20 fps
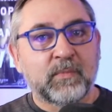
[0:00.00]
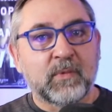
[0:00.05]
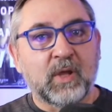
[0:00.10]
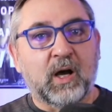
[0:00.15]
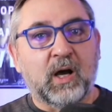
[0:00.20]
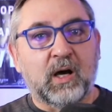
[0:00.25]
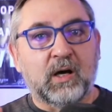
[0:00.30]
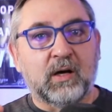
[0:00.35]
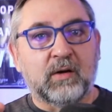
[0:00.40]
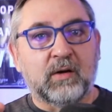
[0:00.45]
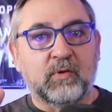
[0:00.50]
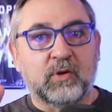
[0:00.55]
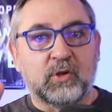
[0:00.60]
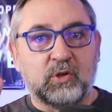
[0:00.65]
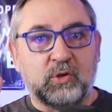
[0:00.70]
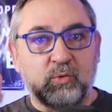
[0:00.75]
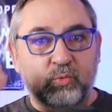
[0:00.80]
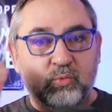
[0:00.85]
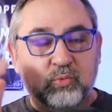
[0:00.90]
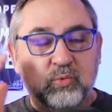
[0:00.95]
of
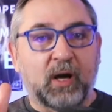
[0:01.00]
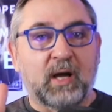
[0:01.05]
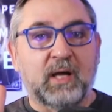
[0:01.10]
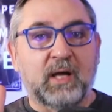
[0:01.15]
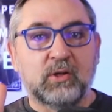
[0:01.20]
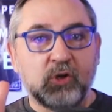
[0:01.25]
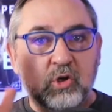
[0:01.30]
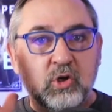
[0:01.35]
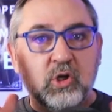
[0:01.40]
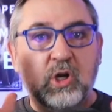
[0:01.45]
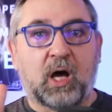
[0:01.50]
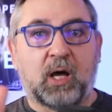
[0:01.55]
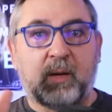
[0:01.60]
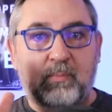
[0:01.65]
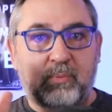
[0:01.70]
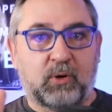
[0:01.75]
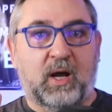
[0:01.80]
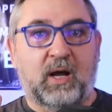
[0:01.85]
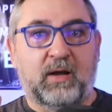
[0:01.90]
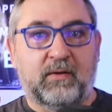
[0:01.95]
you run your
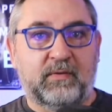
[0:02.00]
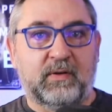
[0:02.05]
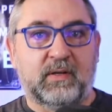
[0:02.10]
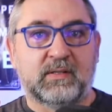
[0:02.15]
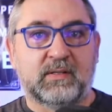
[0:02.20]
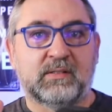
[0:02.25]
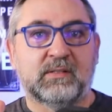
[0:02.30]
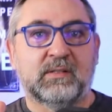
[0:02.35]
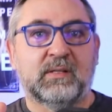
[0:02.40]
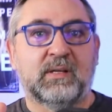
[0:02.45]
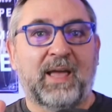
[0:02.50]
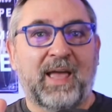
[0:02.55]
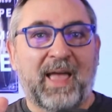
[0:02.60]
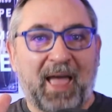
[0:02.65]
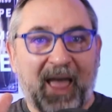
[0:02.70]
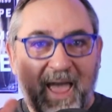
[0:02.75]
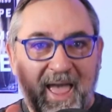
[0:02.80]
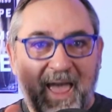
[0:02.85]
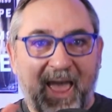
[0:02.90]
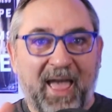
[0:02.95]
nonprofit
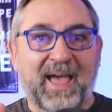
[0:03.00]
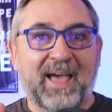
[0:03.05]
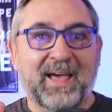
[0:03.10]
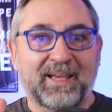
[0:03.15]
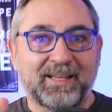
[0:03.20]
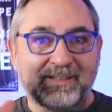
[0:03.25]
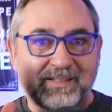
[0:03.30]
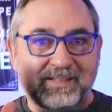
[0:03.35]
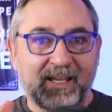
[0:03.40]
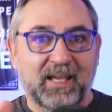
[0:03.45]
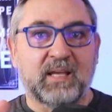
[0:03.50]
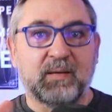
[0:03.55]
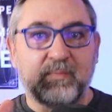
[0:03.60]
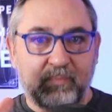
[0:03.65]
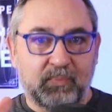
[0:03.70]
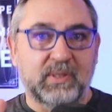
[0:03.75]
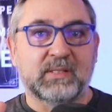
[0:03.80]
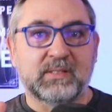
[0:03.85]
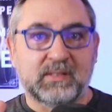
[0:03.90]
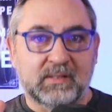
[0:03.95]
as a
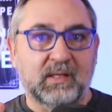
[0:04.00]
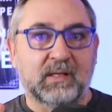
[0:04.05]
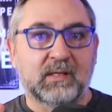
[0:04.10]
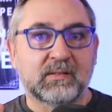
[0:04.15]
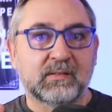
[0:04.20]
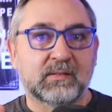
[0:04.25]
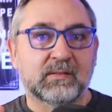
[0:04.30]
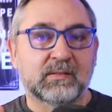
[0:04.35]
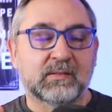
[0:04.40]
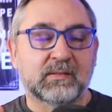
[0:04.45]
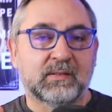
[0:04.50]
business.